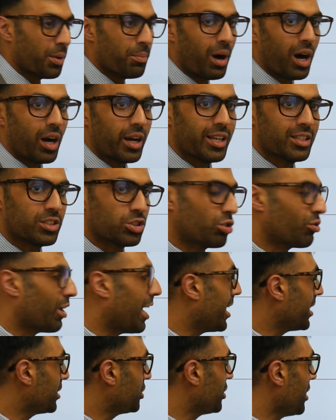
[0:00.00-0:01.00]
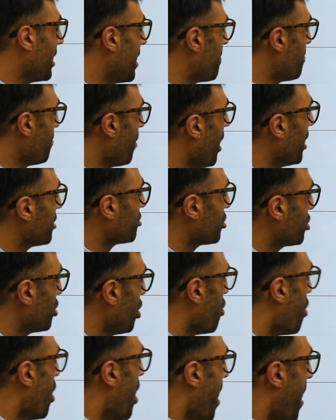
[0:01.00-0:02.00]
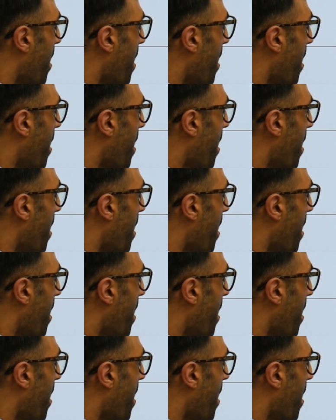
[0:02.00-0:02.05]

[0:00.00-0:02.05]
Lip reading: the markets crashed in March. So,